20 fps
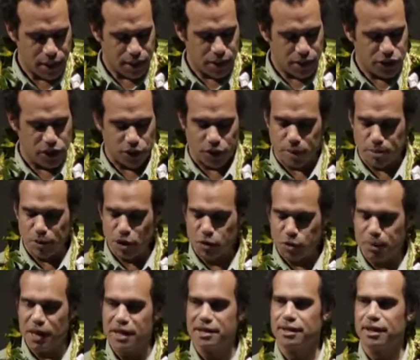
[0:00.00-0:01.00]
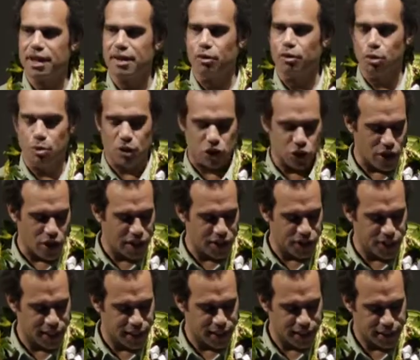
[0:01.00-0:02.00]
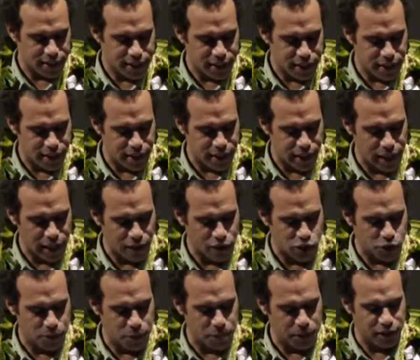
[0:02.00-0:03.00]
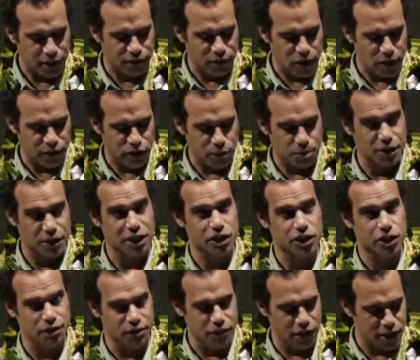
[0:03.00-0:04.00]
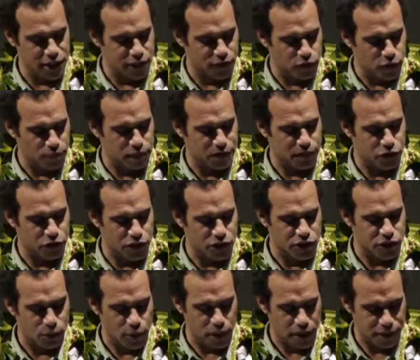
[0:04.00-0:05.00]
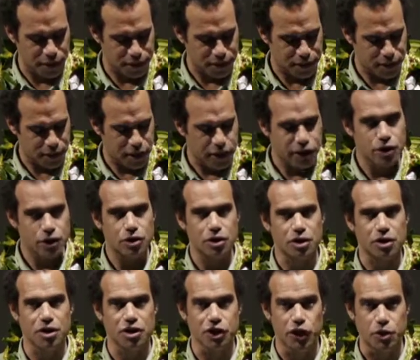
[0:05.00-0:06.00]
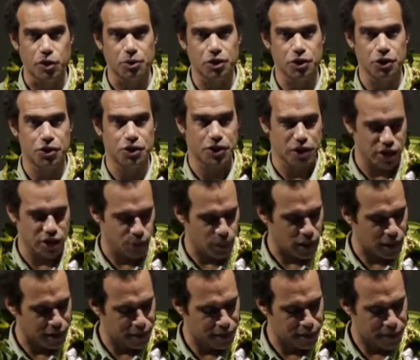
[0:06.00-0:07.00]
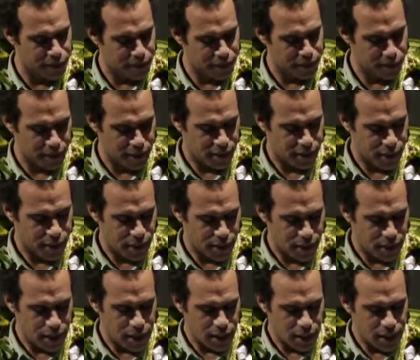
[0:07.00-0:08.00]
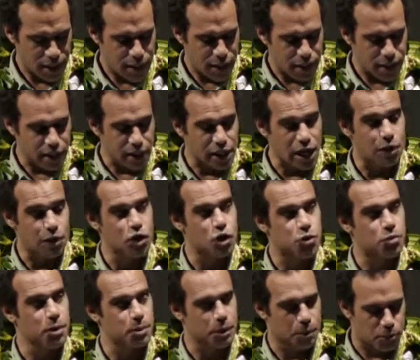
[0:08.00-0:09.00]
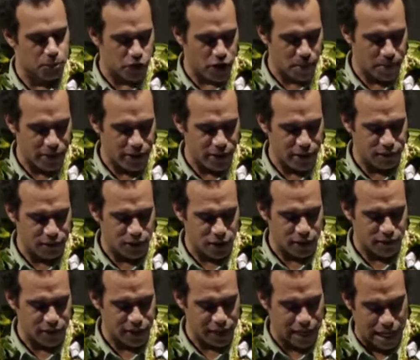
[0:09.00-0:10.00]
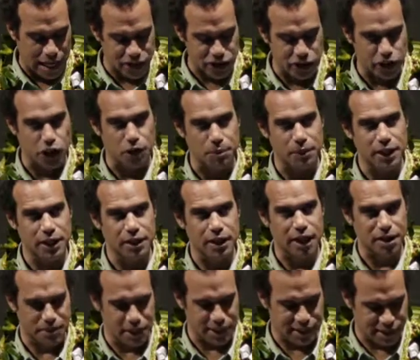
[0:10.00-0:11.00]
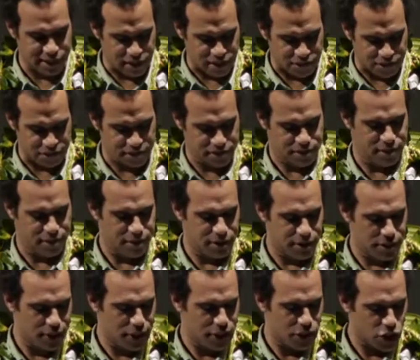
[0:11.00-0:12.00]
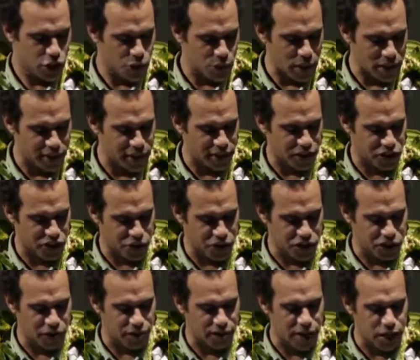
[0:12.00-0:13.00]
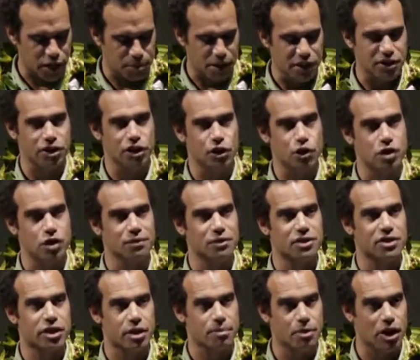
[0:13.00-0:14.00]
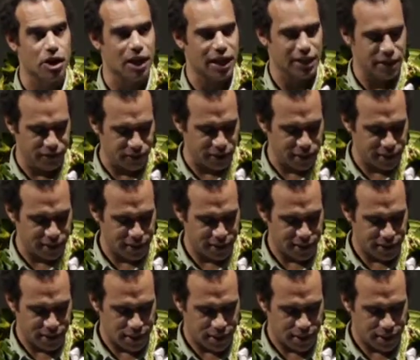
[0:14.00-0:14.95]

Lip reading: So at the most basic level, we were trying to encourage people involved in the production of various forms of traditional wealth to continue producing this wealth, encourage people primarily involved in the cash economy, like myself, to access traditional valuables and use them for ceremonial activities,